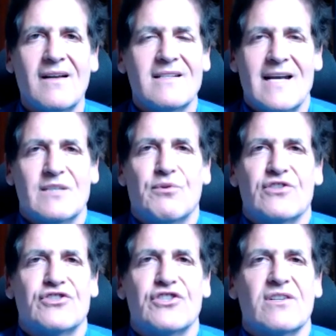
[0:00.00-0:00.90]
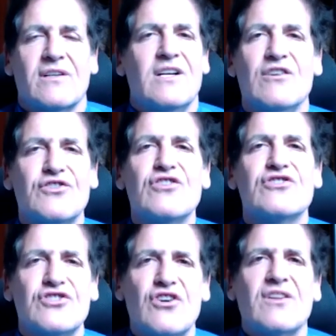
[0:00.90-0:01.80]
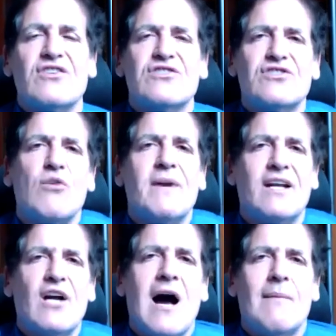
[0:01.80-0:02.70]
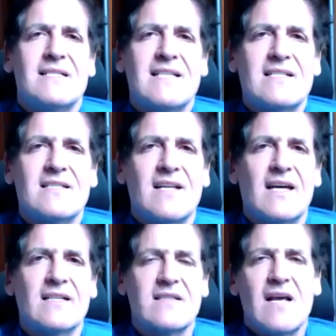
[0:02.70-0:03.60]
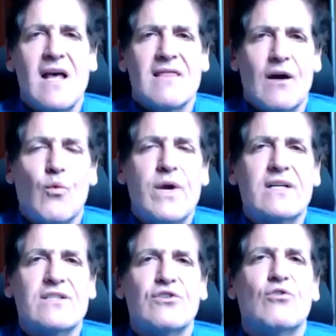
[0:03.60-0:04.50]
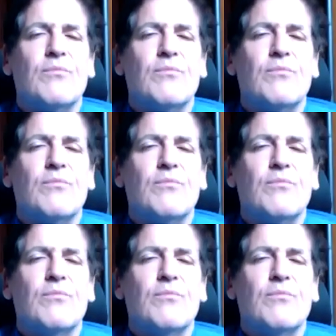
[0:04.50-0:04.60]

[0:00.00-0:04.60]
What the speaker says: Textbooks are just, so there's so many common sense things that we can do.